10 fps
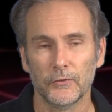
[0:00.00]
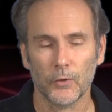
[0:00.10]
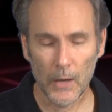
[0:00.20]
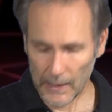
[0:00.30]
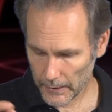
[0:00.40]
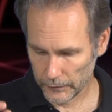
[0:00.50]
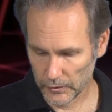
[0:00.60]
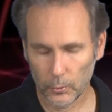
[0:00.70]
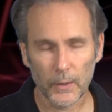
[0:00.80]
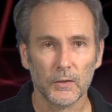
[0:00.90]
So if
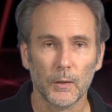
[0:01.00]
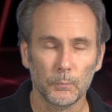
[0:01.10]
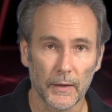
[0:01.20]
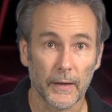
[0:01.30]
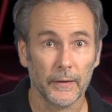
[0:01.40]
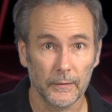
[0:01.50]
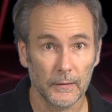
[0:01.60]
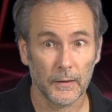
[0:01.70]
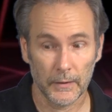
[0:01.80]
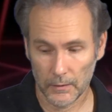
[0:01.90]
you do end up like I
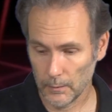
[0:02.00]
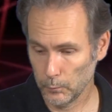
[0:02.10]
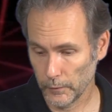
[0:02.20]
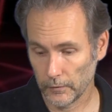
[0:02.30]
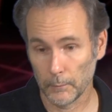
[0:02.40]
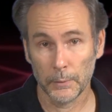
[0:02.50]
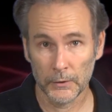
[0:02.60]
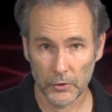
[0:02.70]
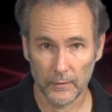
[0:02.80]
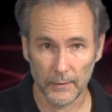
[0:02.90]
did, I ended up with a
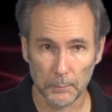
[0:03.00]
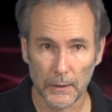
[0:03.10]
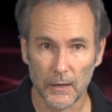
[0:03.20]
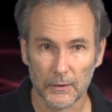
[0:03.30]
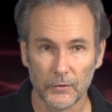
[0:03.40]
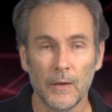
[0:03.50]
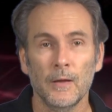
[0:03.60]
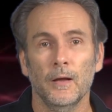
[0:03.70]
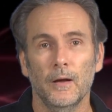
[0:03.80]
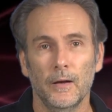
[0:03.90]
bunch of these blocks,
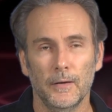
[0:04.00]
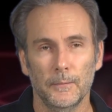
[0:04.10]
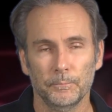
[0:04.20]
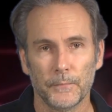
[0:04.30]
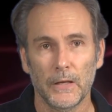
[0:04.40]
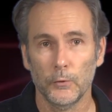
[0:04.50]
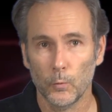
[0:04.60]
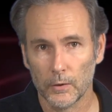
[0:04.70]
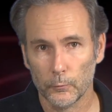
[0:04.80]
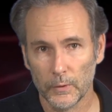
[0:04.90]
um, and you
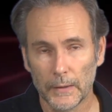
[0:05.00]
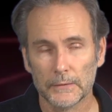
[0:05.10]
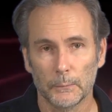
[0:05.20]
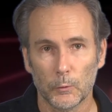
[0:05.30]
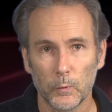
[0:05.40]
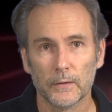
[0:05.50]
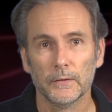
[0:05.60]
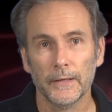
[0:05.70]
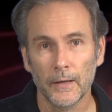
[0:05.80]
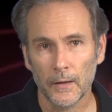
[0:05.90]
want to remelt them
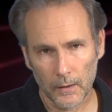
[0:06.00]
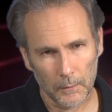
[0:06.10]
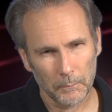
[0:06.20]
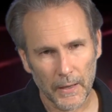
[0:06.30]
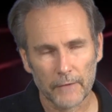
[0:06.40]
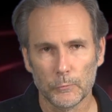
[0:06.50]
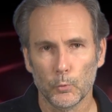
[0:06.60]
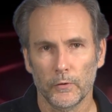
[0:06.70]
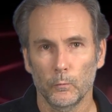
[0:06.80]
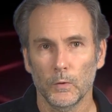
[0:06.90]
quickly, having
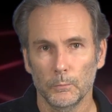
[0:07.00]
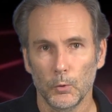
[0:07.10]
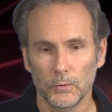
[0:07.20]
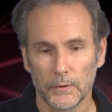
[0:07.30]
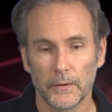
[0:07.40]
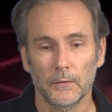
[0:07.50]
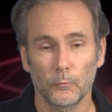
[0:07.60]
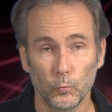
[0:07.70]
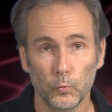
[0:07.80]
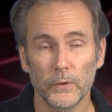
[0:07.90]
more than one mold
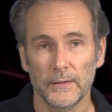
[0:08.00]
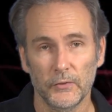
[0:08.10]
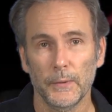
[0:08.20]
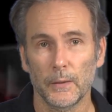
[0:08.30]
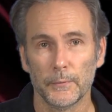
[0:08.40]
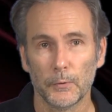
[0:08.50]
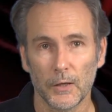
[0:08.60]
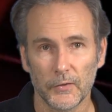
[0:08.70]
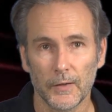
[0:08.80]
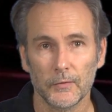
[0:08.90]
can really speed up the
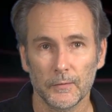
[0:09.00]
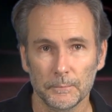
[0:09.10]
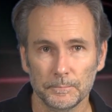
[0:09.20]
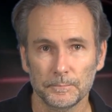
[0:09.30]
process.